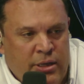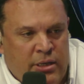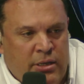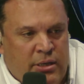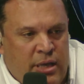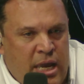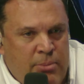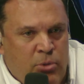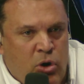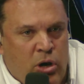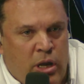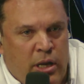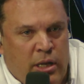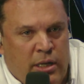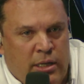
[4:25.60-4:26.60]
came
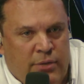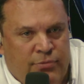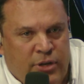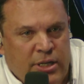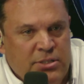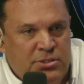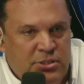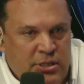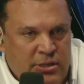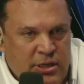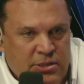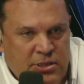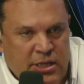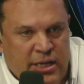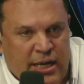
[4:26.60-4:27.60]
on, and if you didn't see
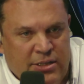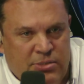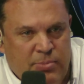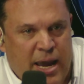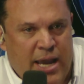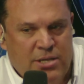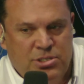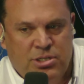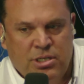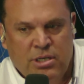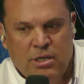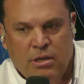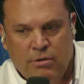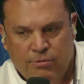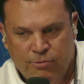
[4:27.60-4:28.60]
this, he got smashed
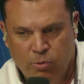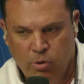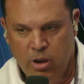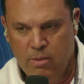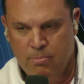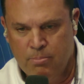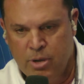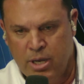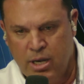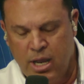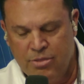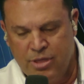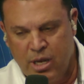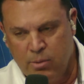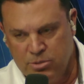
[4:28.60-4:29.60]
for it, but I
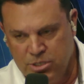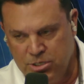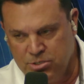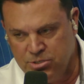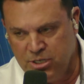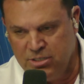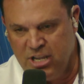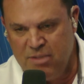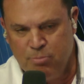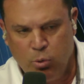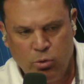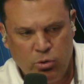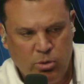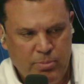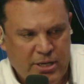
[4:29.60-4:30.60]
thought it was interesting. Dave
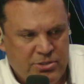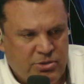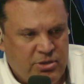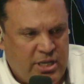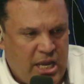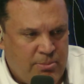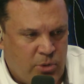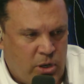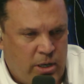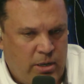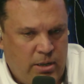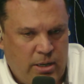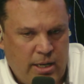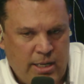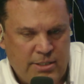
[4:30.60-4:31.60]
Portnoy basically came on
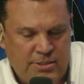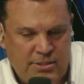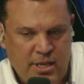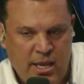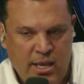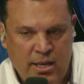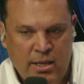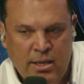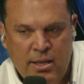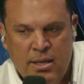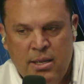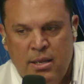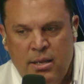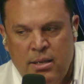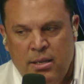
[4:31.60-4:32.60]
and said
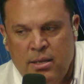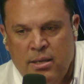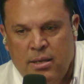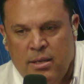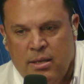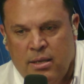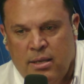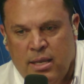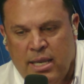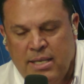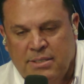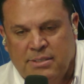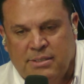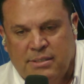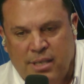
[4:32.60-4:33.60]
he's
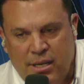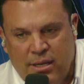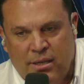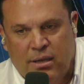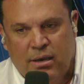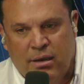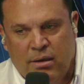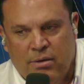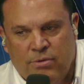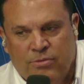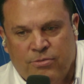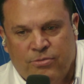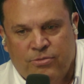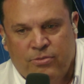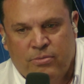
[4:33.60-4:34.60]
sick
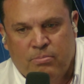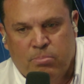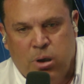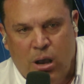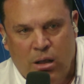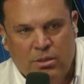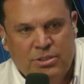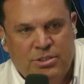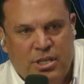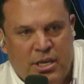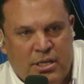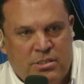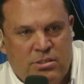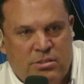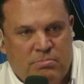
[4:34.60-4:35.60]
of
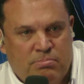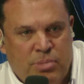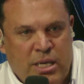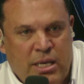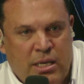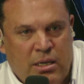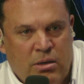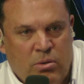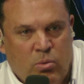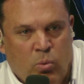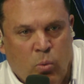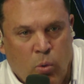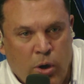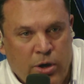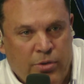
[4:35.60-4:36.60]
politics being
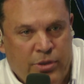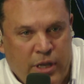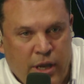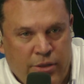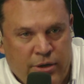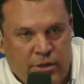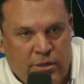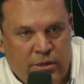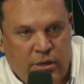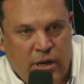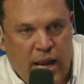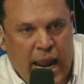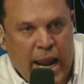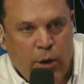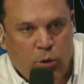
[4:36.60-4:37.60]
one or the other,
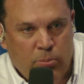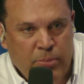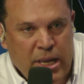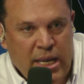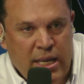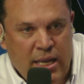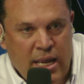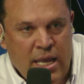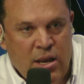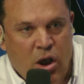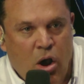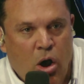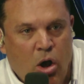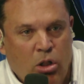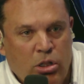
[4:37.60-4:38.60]
A or B, and
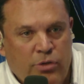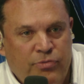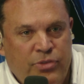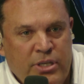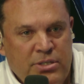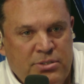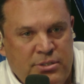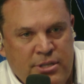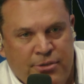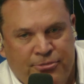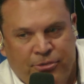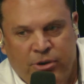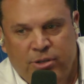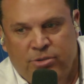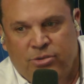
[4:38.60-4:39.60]
all of these
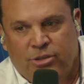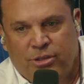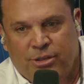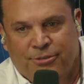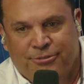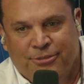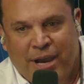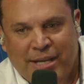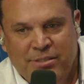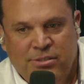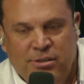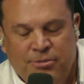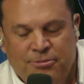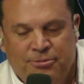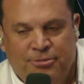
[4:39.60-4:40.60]
different
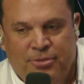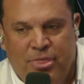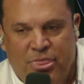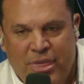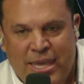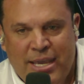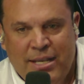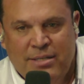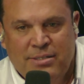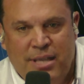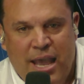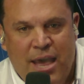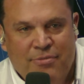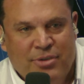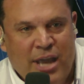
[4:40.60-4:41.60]
divisive things
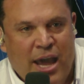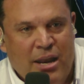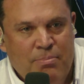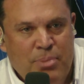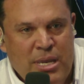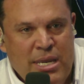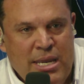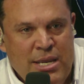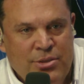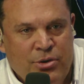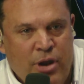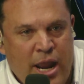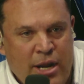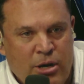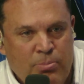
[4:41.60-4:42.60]
have got to be either
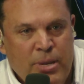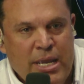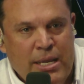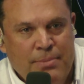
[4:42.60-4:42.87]
A or B.